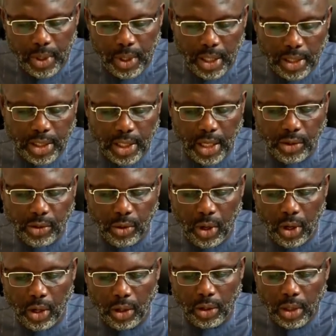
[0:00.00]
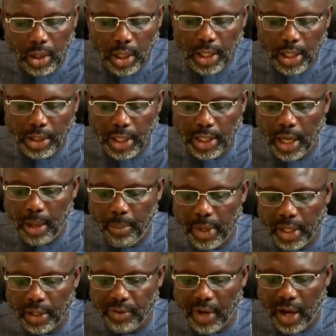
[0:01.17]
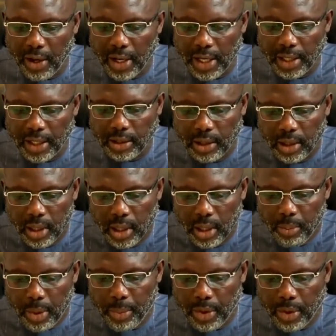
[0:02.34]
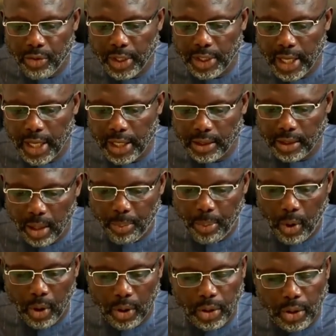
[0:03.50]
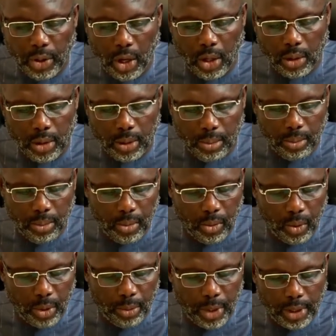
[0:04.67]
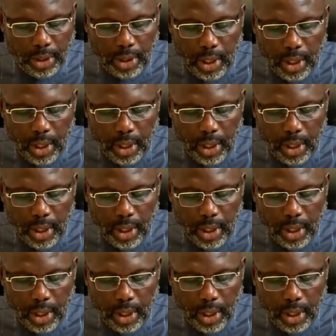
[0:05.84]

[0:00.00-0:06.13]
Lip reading: and sexual and gender-based violence perpetrated upon young women